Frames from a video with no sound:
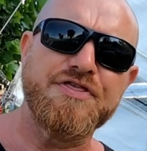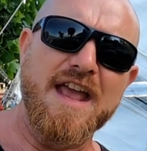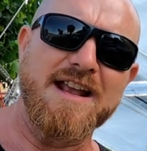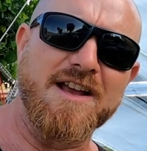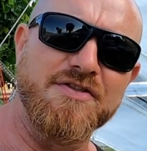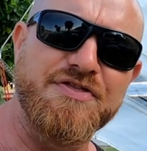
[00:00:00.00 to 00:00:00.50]

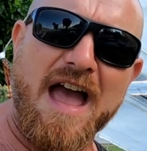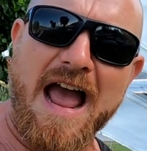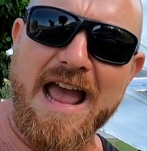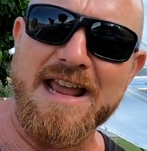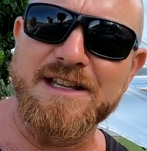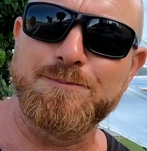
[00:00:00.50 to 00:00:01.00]
think
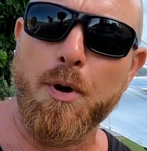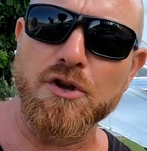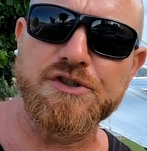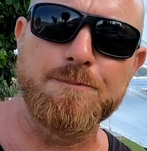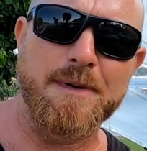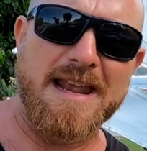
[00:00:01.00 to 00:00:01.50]
that is
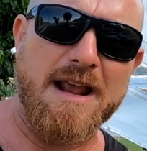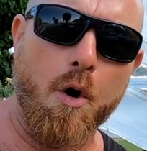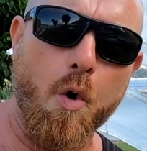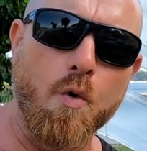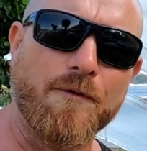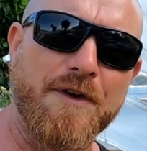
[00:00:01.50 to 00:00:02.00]
possibly
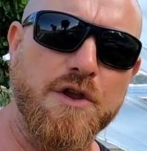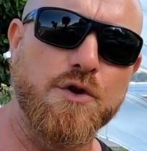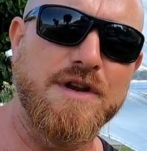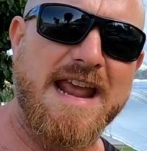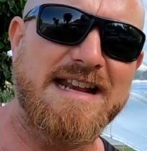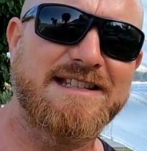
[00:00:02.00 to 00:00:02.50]
all that
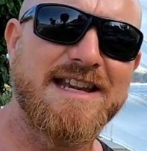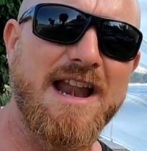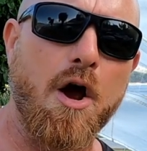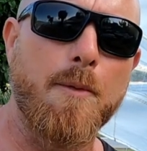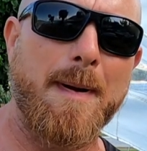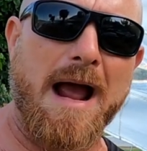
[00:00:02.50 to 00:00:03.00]
you need to
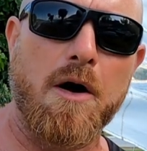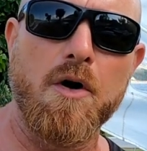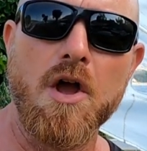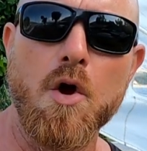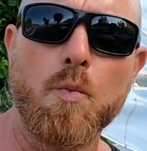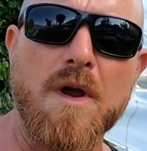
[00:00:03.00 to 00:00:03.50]
know about
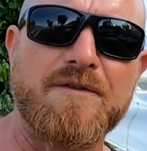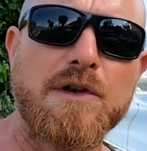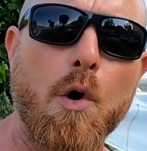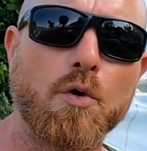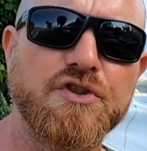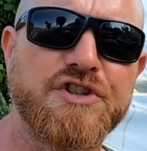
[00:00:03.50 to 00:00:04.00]
with
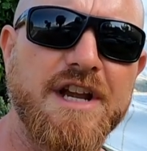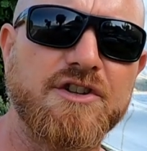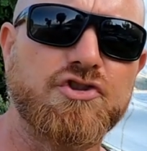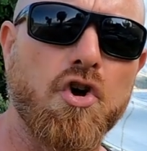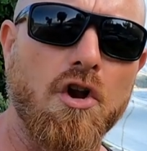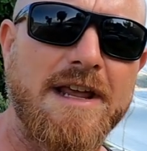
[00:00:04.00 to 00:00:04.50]

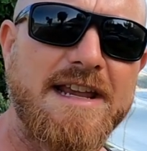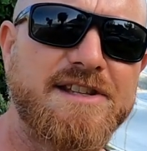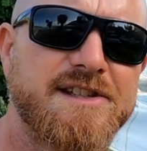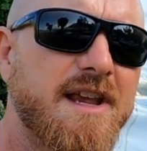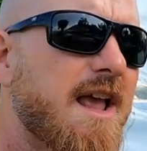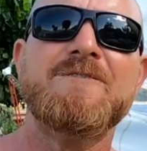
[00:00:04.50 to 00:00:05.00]
launching
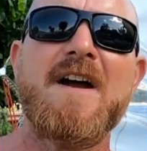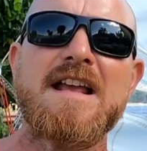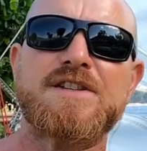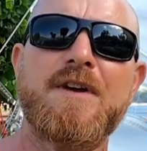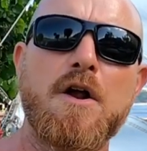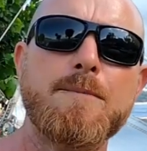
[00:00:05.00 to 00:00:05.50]
trolleys.
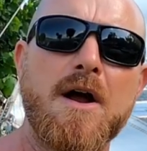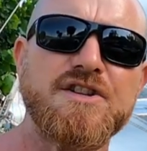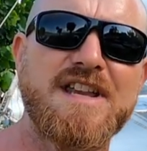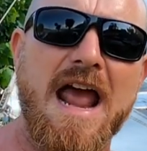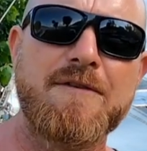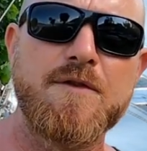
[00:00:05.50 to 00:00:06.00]
Thanks very
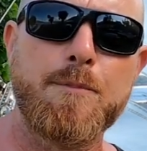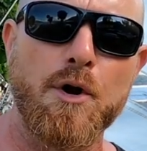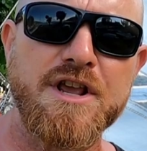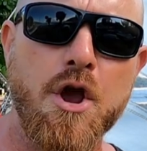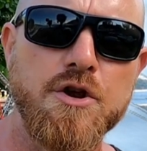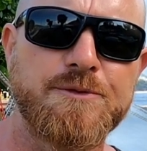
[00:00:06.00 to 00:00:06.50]
much to
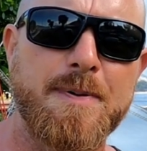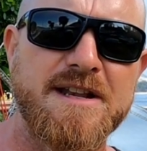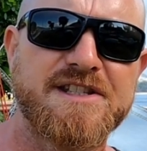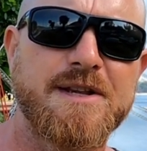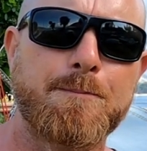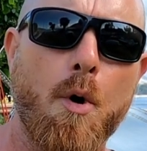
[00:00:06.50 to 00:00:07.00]
everybody who's
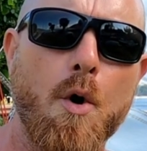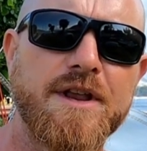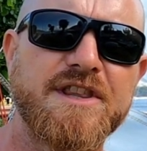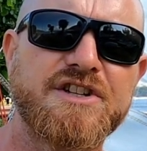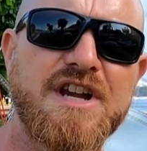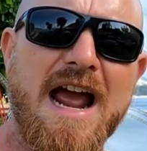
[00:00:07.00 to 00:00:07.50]
been
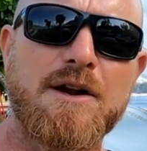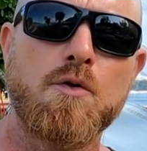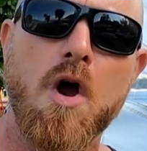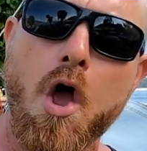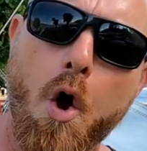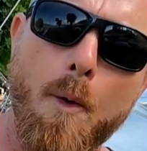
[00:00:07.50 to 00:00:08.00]
supporting the
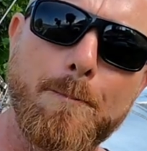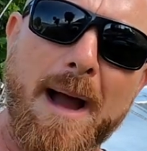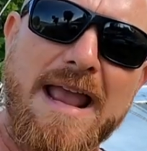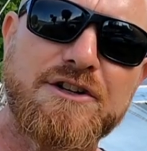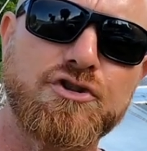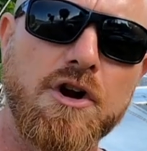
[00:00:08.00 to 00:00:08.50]
channel on
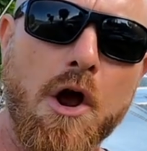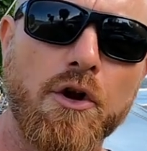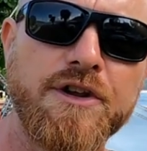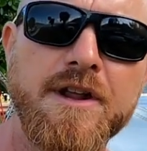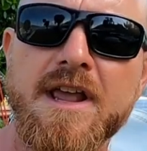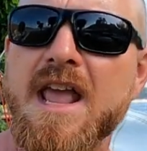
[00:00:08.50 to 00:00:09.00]

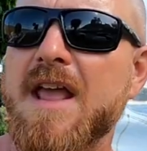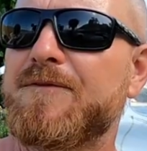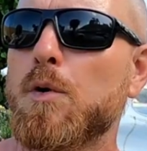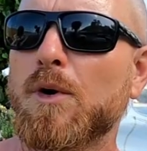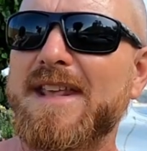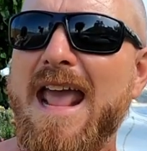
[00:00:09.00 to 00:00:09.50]
Patreon. If
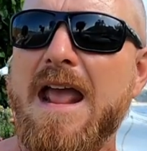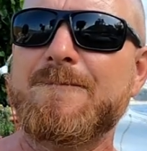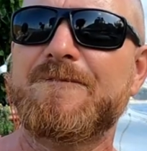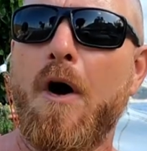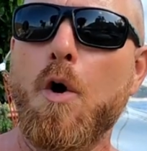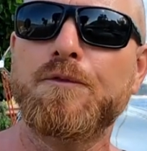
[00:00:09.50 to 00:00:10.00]
you want to get
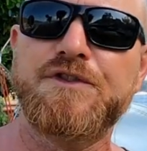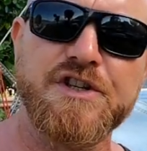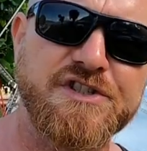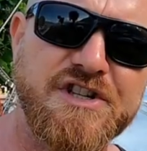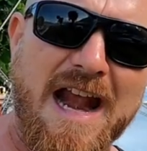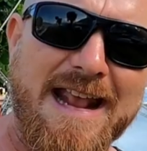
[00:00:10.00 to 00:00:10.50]
involved,
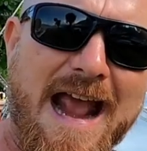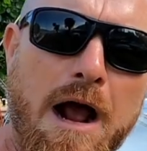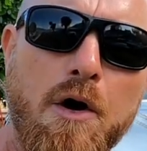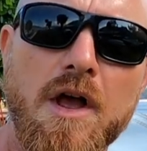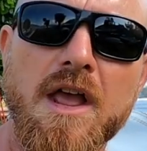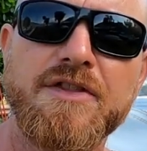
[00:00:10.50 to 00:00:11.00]
just check
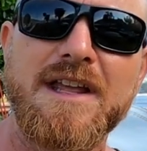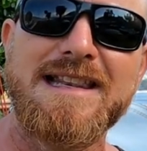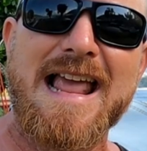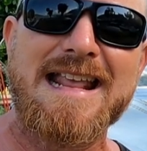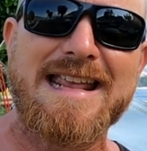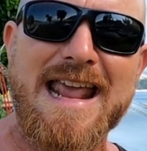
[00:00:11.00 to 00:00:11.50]
out the
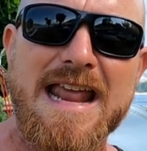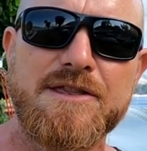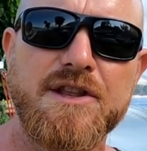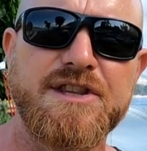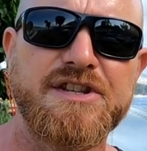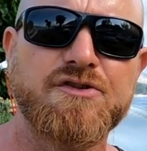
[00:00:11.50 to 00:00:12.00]
link in
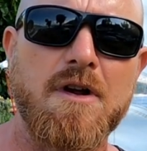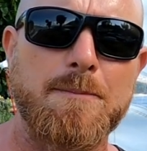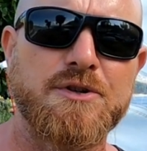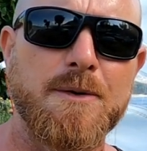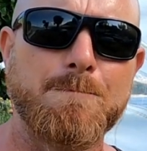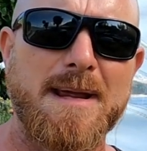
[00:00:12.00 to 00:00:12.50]
the
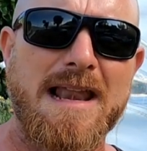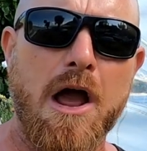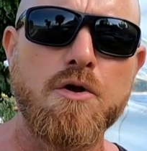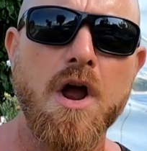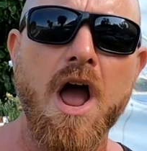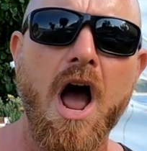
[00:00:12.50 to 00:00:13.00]
description below.